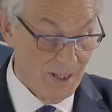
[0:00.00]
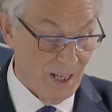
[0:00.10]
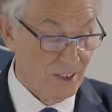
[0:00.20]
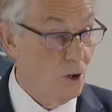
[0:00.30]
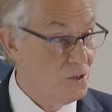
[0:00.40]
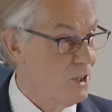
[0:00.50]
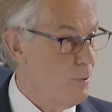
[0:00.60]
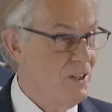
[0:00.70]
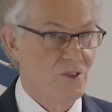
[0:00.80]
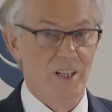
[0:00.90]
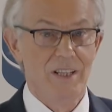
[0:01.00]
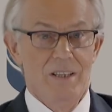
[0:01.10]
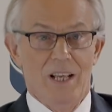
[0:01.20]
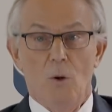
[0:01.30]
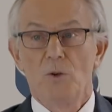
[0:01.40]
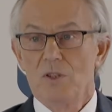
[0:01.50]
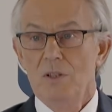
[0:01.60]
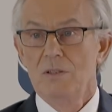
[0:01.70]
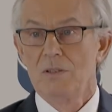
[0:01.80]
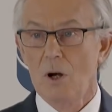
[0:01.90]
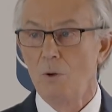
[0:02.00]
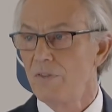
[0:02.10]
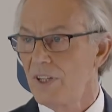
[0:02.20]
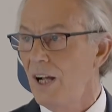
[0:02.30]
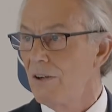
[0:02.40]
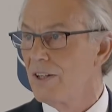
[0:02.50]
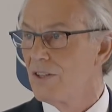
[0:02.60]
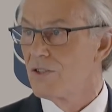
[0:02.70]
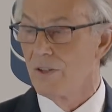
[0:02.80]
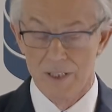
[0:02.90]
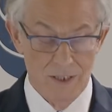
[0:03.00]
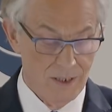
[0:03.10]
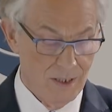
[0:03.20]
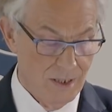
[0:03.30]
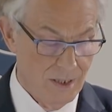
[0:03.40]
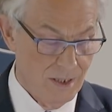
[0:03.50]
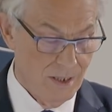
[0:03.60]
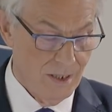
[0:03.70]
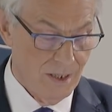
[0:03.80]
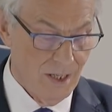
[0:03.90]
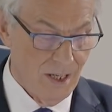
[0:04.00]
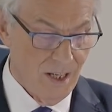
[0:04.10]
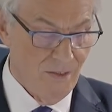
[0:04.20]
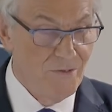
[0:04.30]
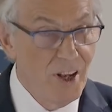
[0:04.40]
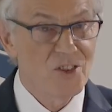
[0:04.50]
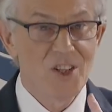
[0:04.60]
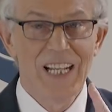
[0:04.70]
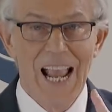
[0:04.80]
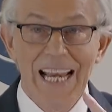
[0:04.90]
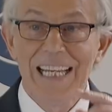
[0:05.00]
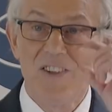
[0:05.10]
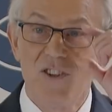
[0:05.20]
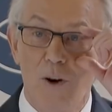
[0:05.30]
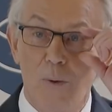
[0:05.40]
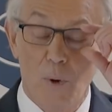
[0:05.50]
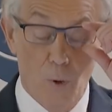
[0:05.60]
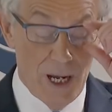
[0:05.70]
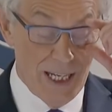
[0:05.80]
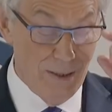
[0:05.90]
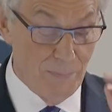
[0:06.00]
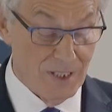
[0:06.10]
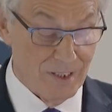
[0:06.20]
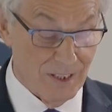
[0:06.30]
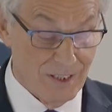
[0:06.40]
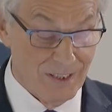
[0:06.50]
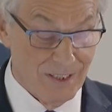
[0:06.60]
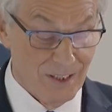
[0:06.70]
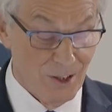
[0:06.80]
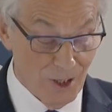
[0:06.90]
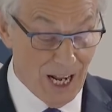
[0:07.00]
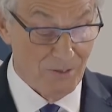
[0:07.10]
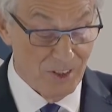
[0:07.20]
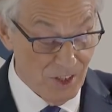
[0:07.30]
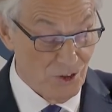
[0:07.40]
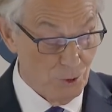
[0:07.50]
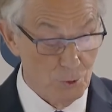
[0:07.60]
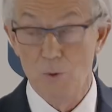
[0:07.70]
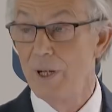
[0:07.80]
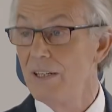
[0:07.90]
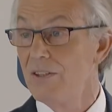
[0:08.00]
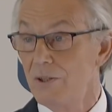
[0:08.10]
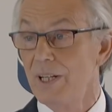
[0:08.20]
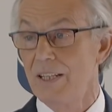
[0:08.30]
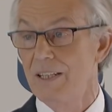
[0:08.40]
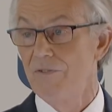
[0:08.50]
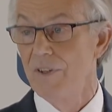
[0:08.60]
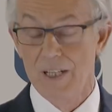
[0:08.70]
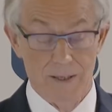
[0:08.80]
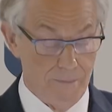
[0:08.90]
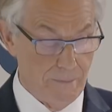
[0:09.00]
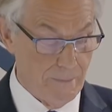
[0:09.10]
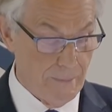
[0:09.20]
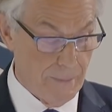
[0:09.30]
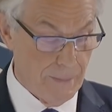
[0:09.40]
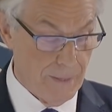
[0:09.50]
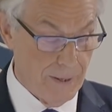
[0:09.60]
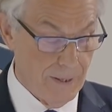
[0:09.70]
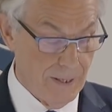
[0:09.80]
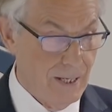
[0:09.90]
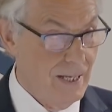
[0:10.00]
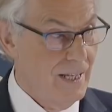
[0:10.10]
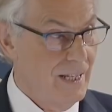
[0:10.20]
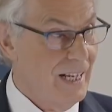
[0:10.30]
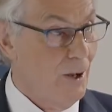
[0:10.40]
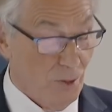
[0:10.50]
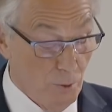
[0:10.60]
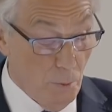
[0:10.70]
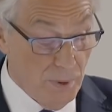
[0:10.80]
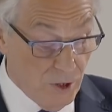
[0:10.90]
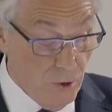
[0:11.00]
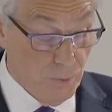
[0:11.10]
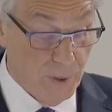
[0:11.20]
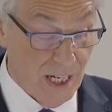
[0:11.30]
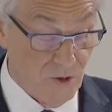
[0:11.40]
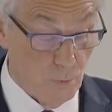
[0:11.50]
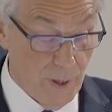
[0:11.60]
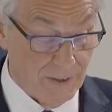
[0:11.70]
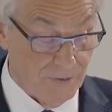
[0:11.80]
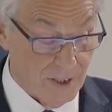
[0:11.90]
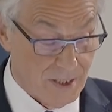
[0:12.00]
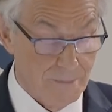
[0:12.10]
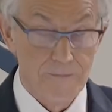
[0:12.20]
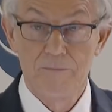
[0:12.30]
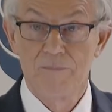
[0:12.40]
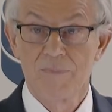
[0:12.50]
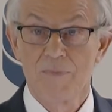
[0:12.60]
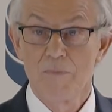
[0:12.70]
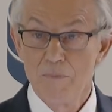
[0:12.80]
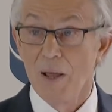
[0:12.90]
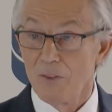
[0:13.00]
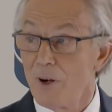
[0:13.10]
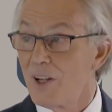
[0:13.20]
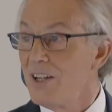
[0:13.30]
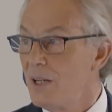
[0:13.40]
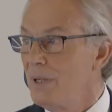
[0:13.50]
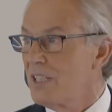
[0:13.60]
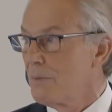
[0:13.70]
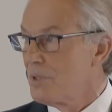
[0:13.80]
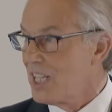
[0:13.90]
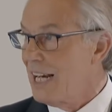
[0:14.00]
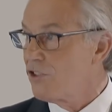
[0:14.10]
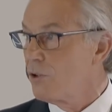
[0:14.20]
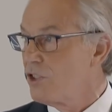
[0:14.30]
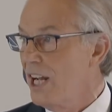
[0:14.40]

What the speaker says: And consequently, they'll alter the whole of the car industry. Virtually any job or any business could have a digital twin doing it differently. Now, there will be huge potential benefits, but there are going to be substantial